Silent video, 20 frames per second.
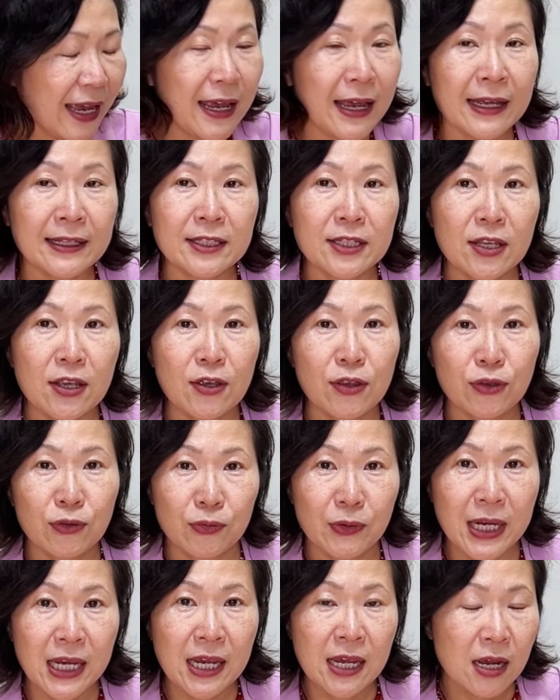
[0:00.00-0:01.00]
it's
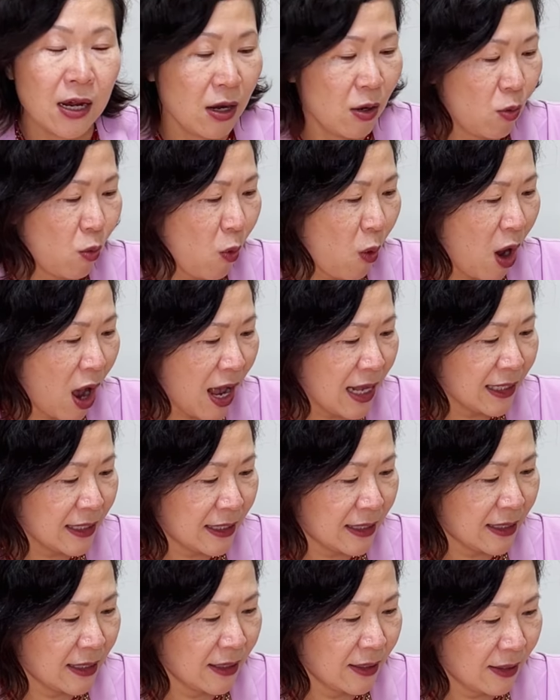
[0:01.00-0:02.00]
3
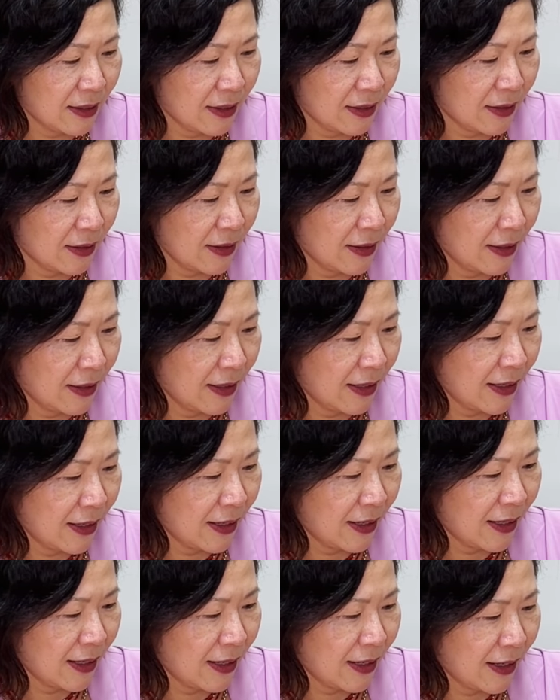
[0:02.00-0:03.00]
watts.
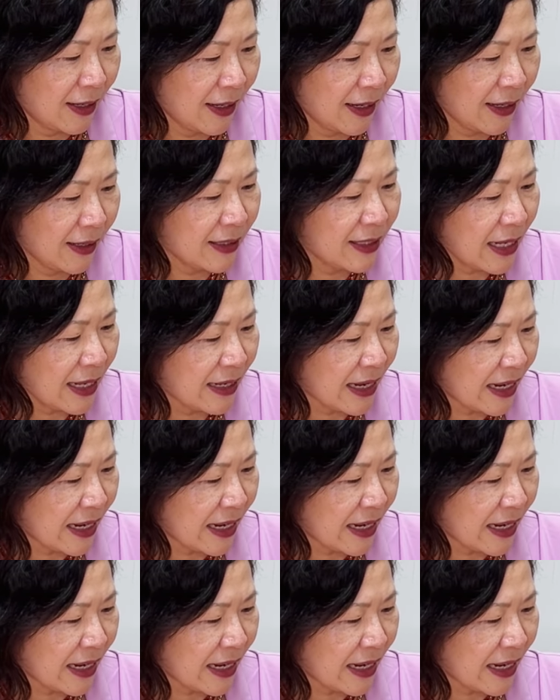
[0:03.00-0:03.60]
It's a